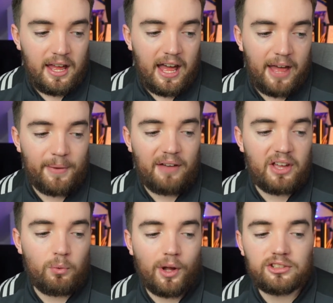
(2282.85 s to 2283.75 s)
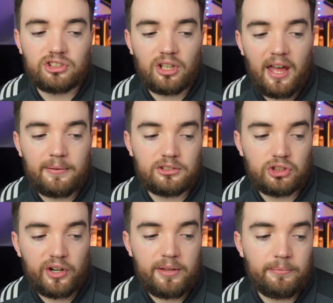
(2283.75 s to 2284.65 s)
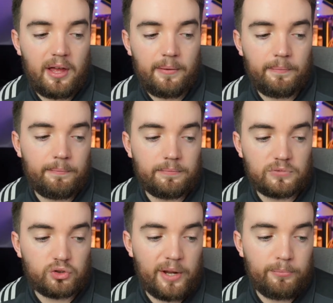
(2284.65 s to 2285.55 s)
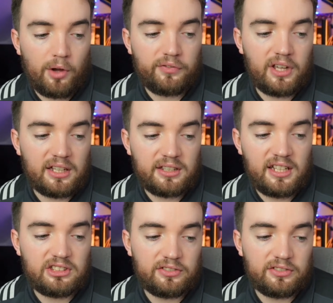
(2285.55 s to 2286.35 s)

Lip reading: Have I watched Turin Moffi at Nice?